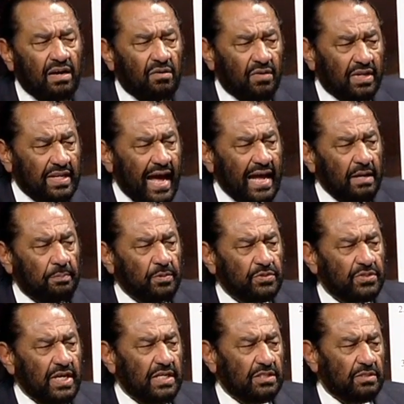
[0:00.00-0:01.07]
Well,
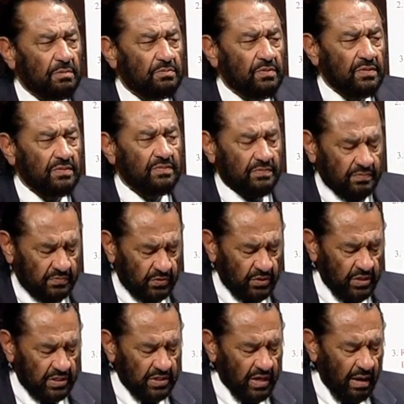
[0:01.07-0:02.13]
90% is a
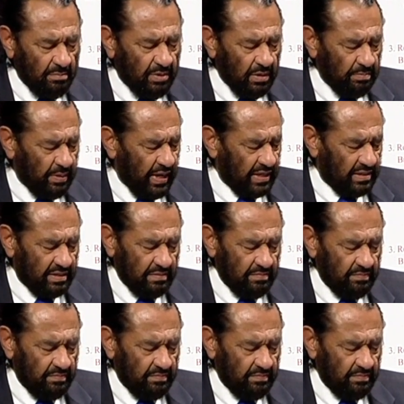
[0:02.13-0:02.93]
good number, but